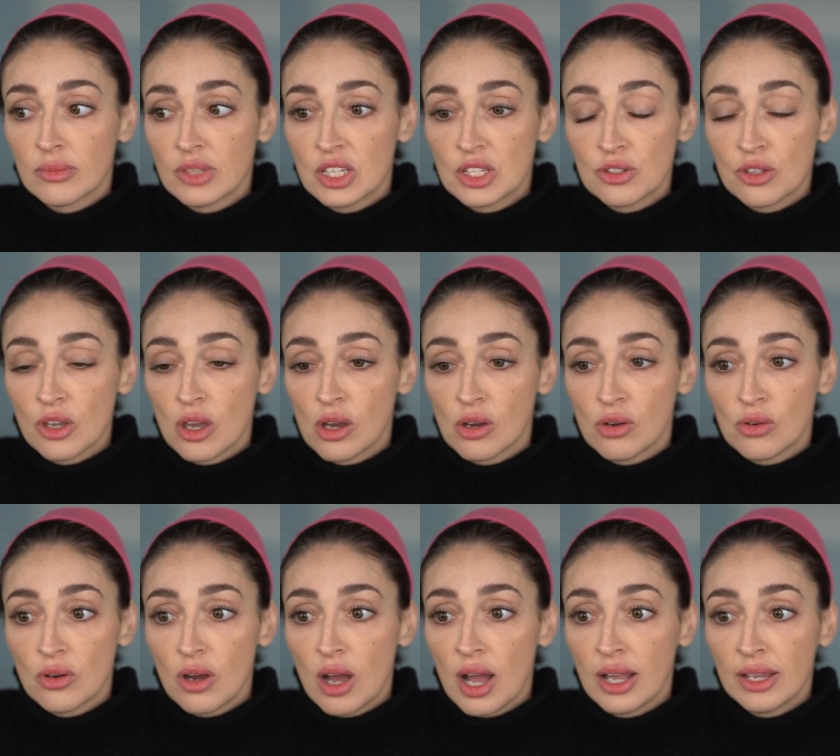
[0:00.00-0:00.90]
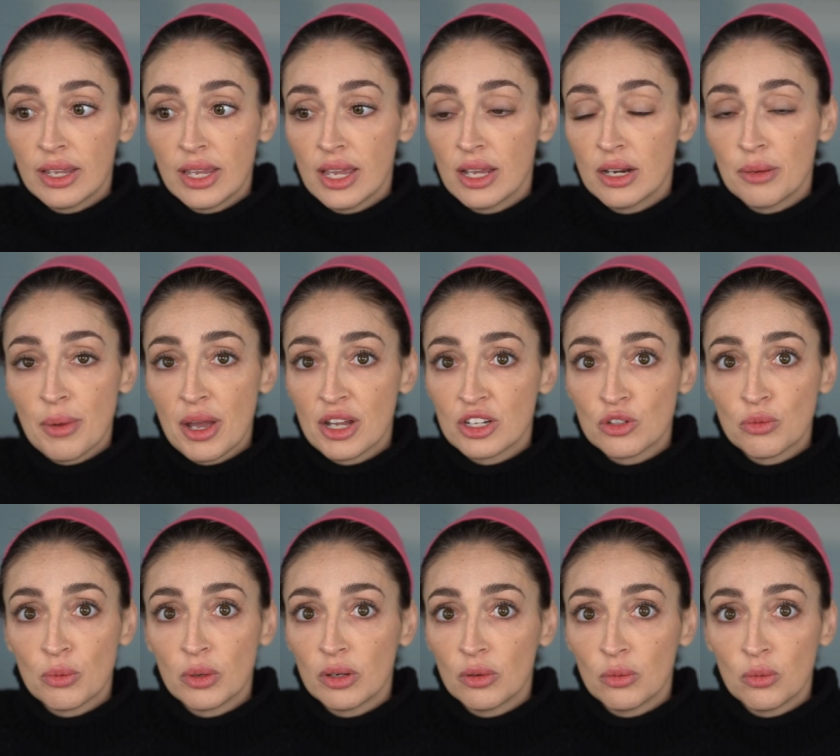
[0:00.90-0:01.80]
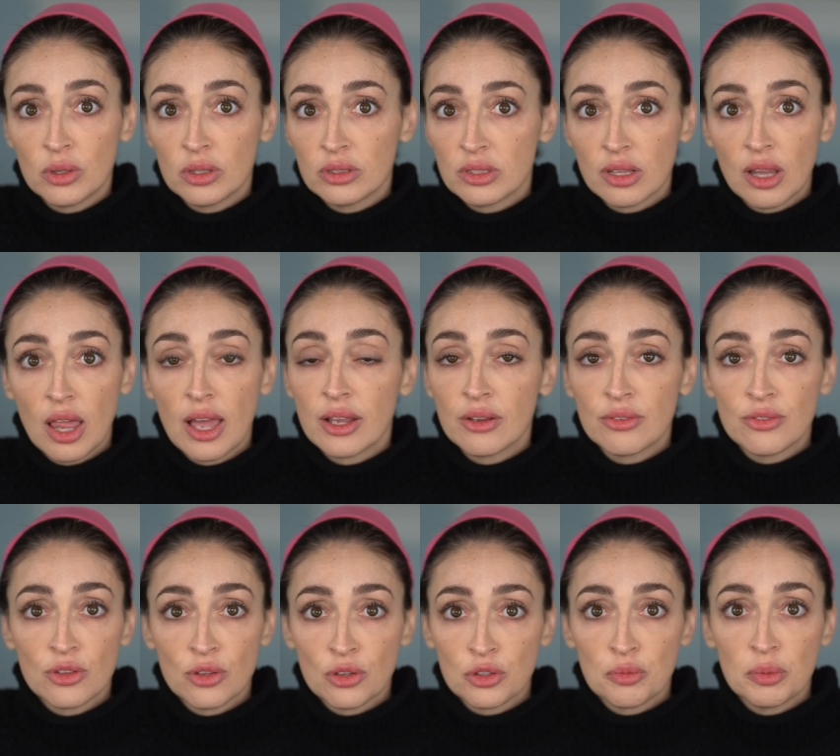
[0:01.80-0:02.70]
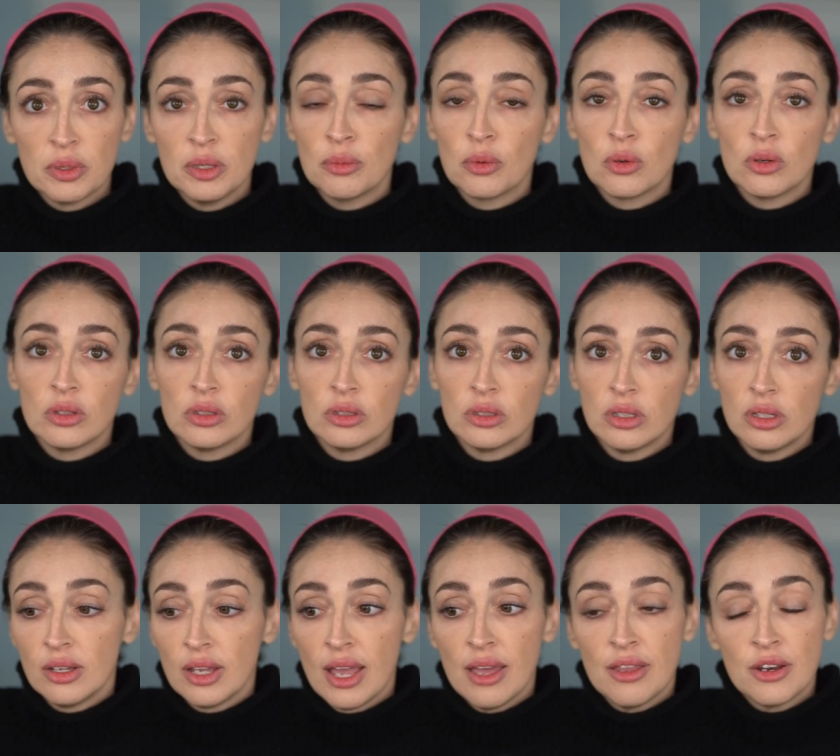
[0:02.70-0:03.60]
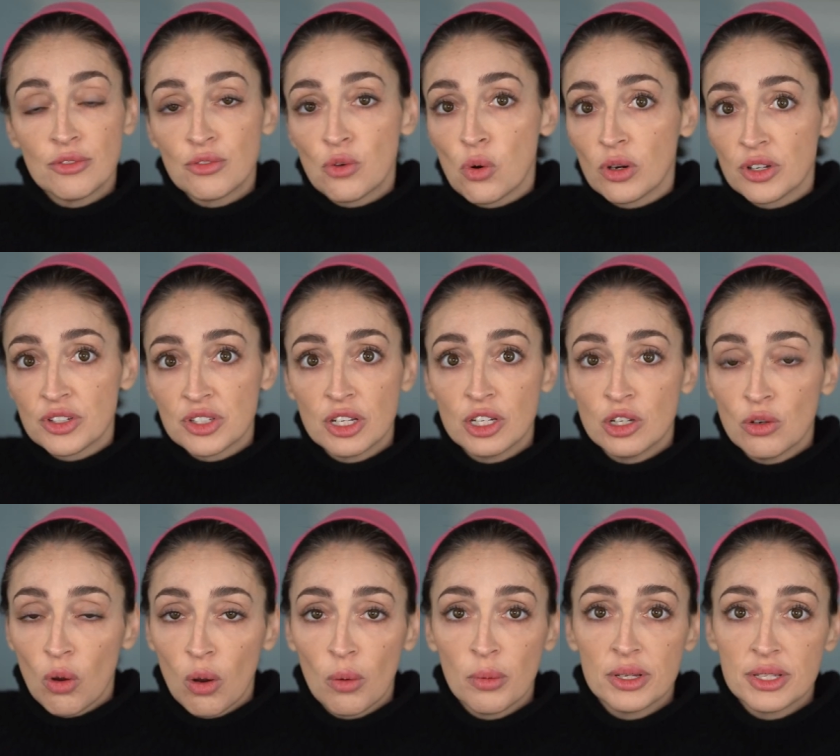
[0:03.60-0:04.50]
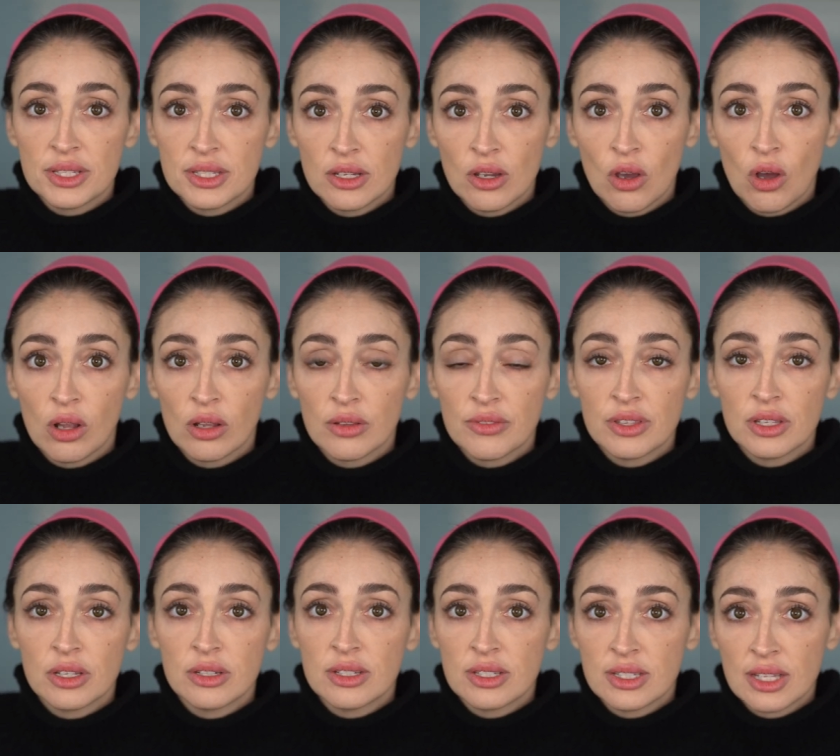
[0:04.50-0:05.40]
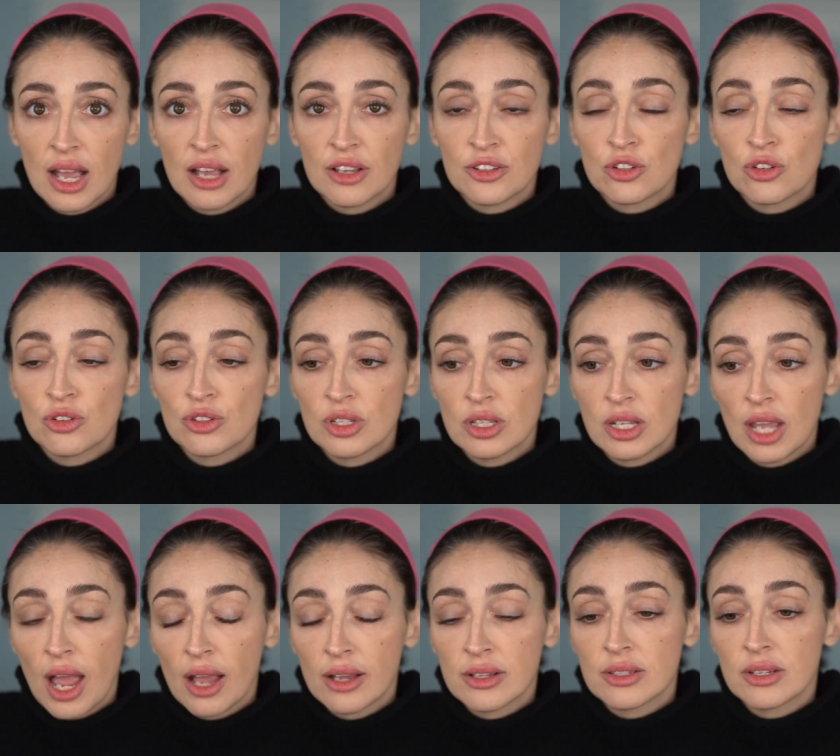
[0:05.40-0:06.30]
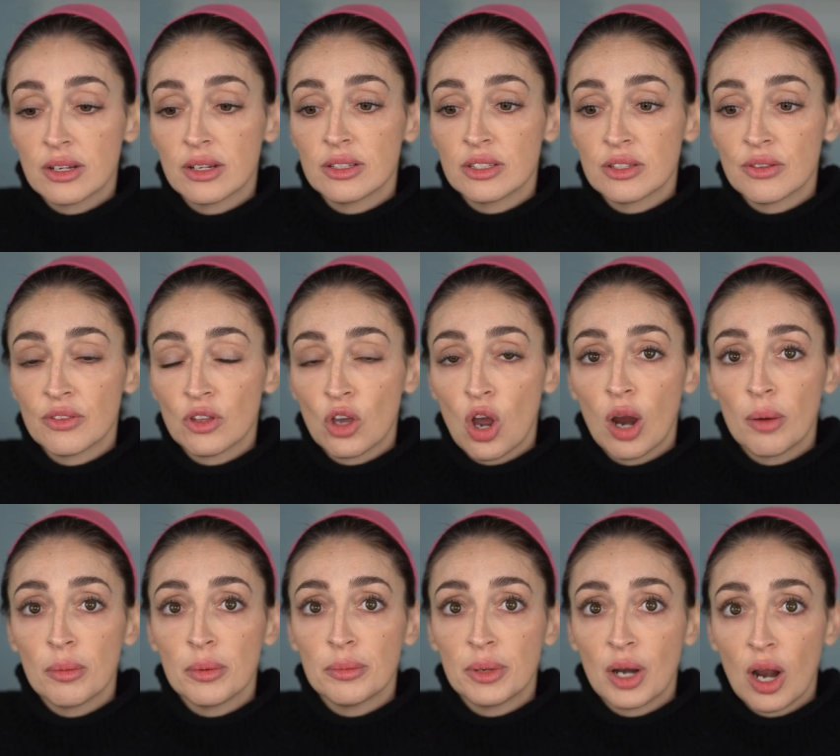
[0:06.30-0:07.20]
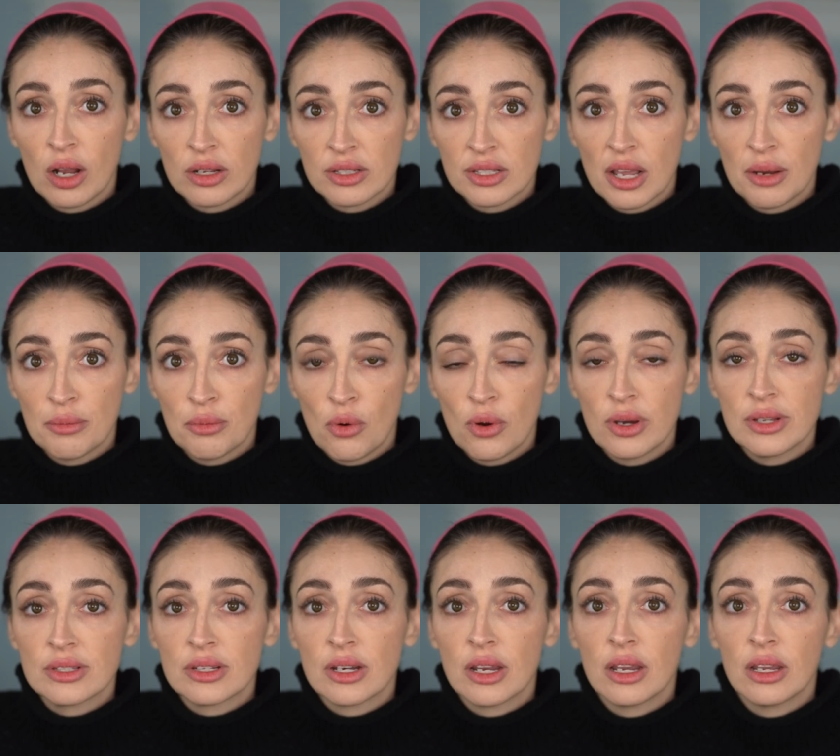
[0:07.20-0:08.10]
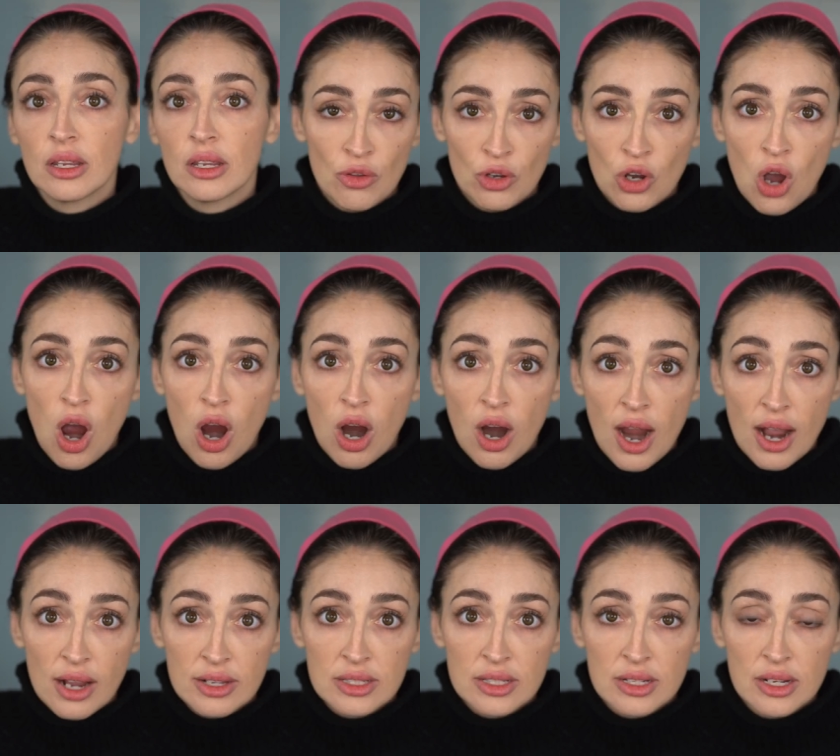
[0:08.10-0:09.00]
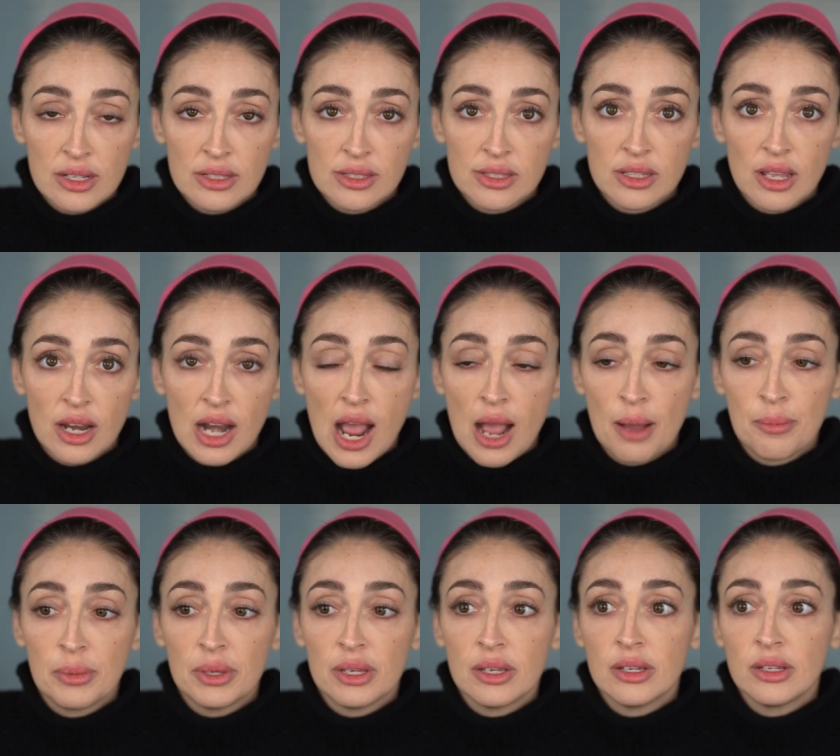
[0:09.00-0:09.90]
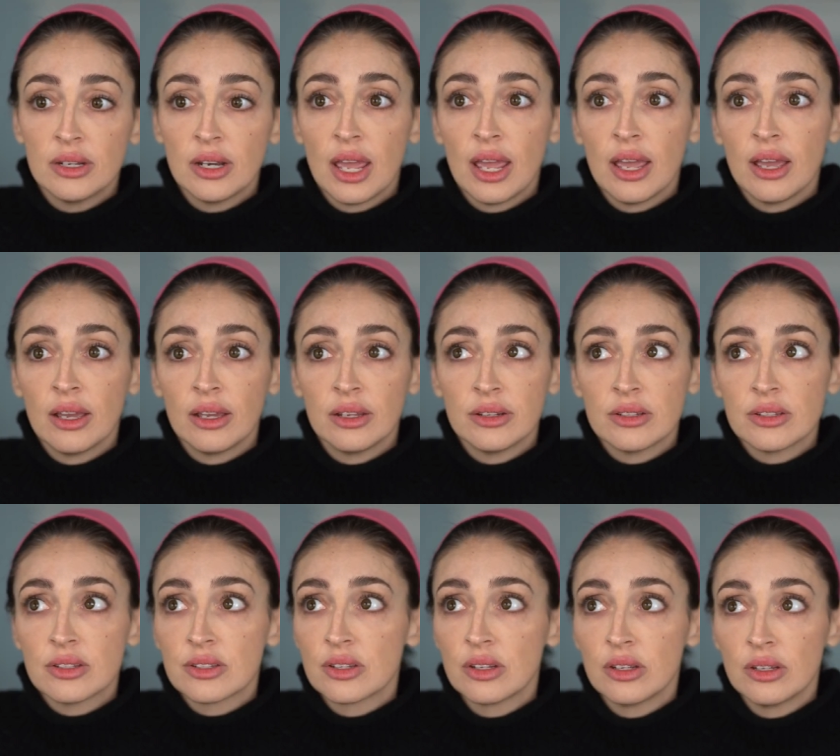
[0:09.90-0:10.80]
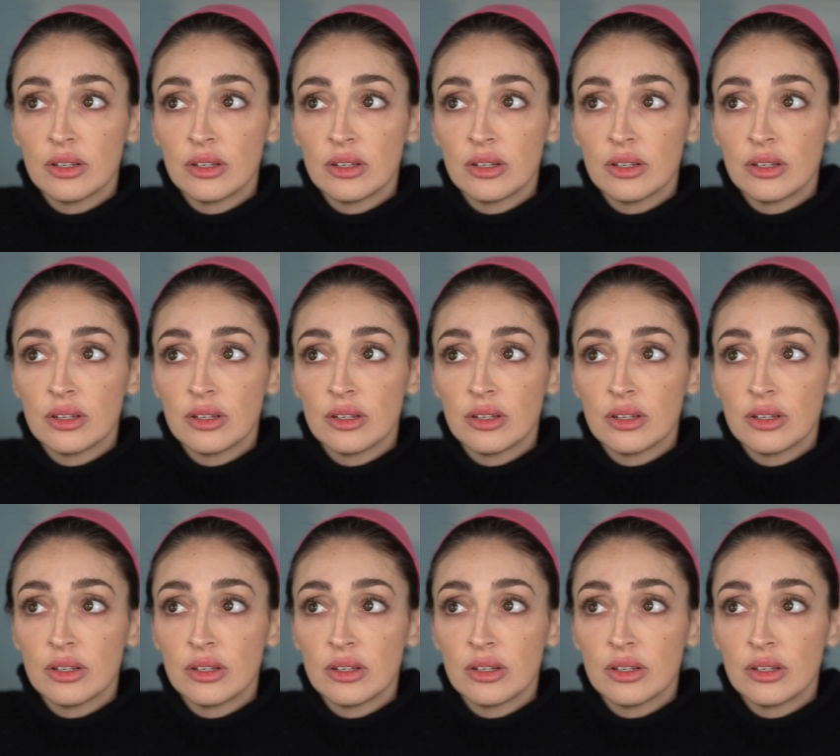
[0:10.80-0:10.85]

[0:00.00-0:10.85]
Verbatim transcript: So I can't imagine what it was like for those people. And of course, then you always see all of the disasters and the accidents of the carbon monoxide poisoning, the car accidents that happen, and